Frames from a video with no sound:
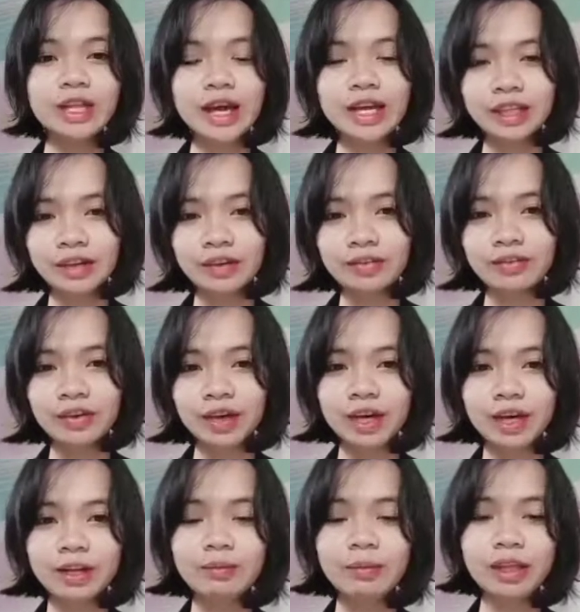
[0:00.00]
cognitive
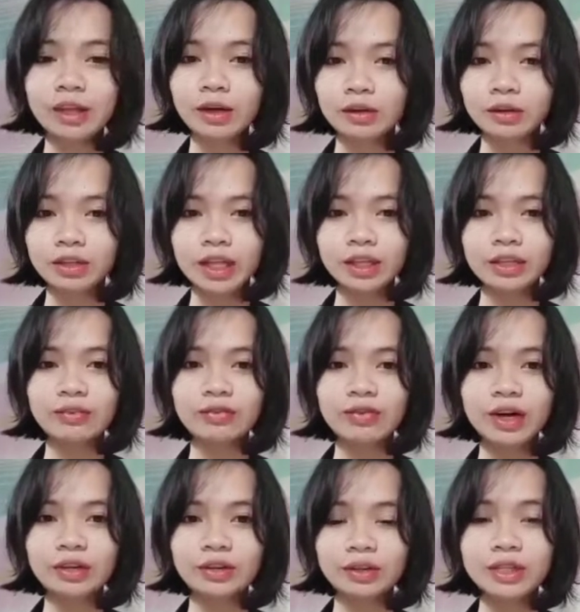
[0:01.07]
and metacognitive
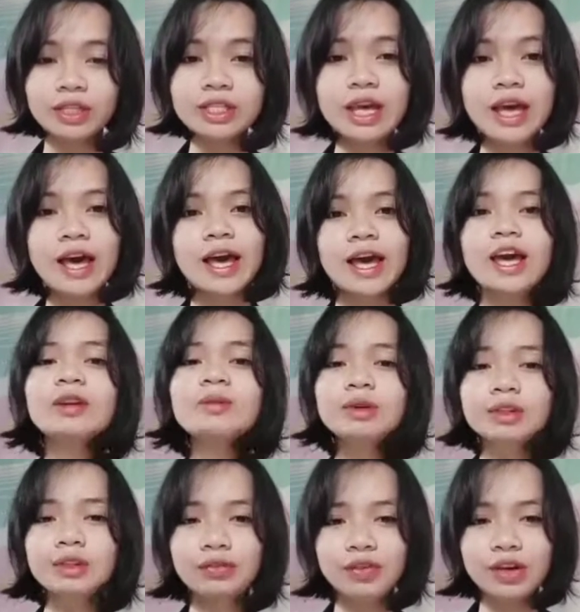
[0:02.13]
factors and
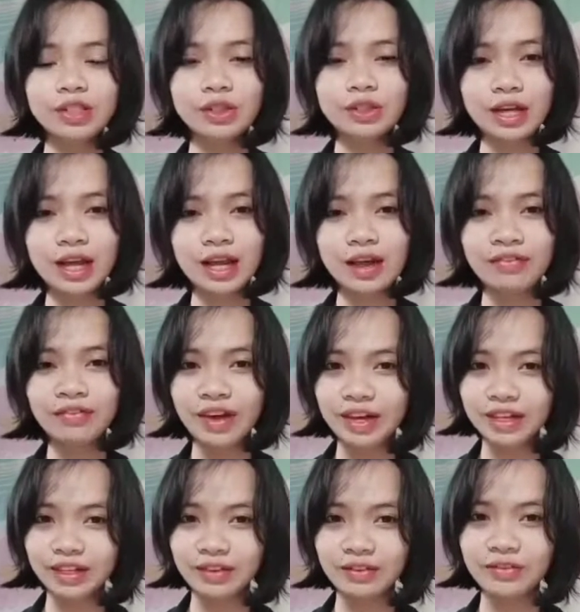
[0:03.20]
motivational
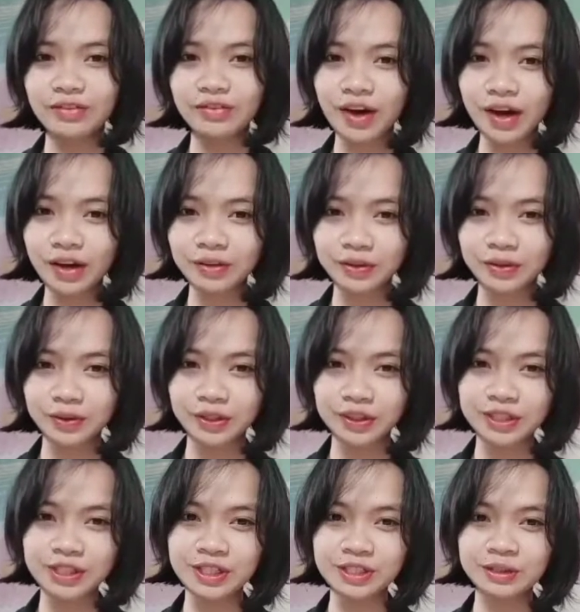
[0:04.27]
affective
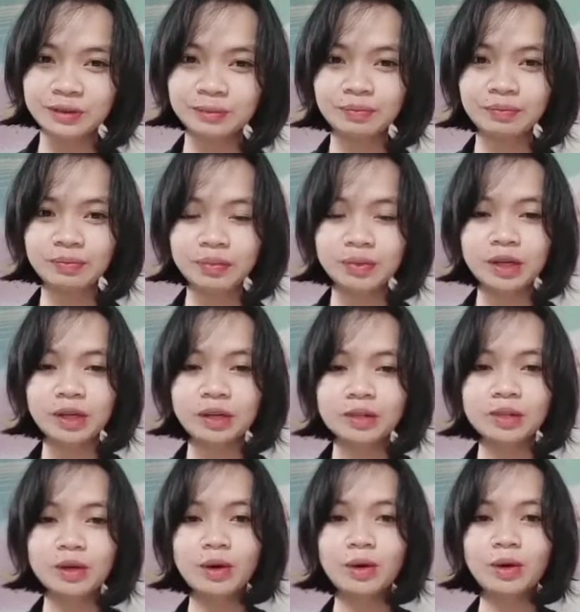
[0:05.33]
factors.
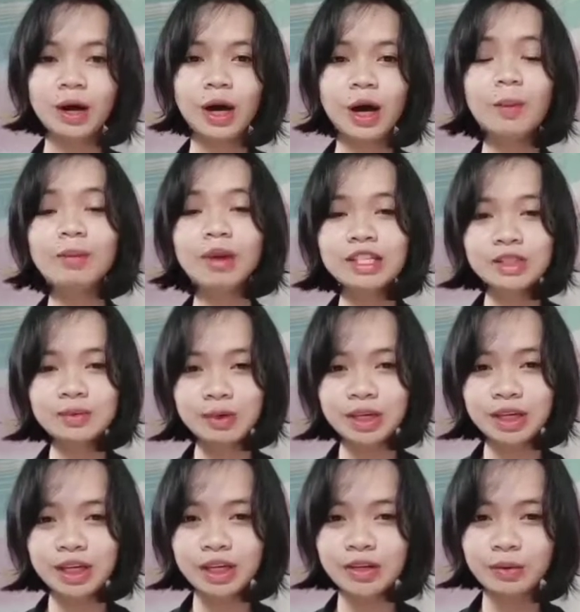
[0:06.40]
So, let's
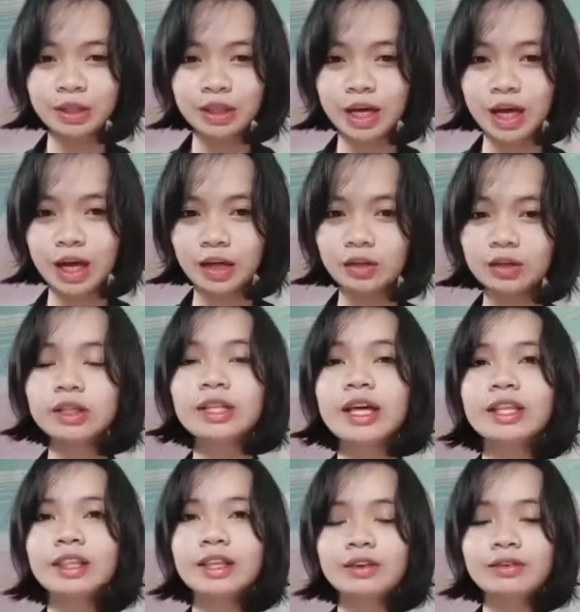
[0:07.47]
begin with the
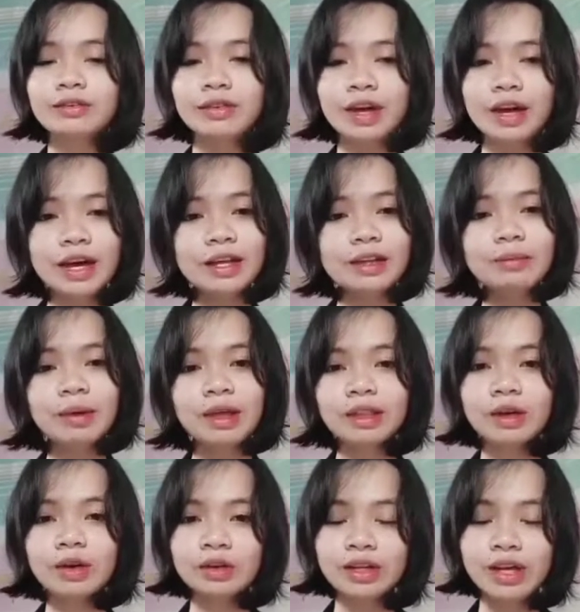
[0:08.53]
cognitive and
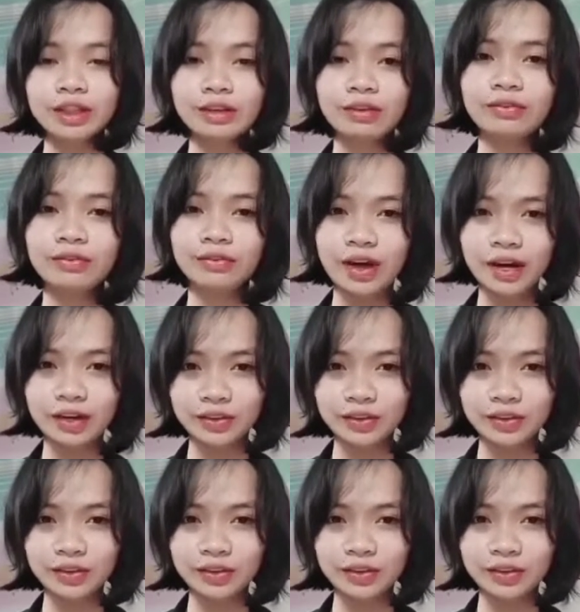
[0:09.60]
metacognitive